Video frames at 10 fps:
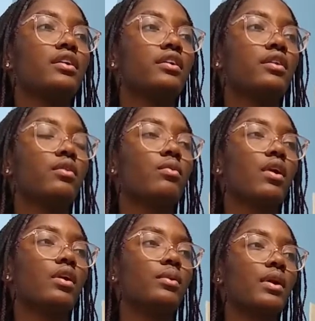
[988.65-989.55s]
you know the
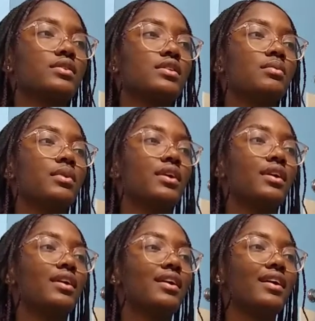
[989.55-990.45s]
water when I was dipping
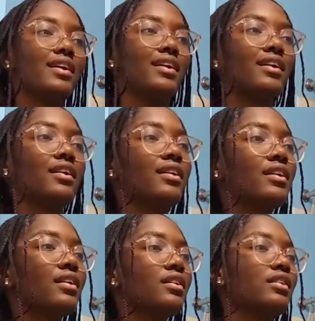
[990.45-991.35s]
it?
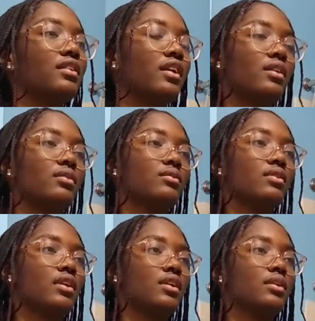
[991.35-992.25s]
Yo,
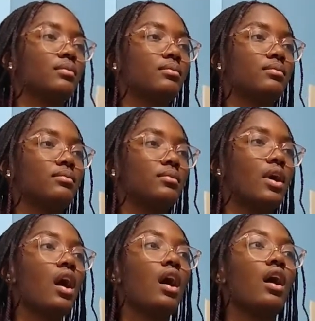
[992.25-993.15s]
oh
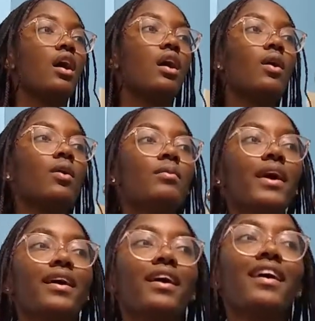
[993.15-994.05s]
my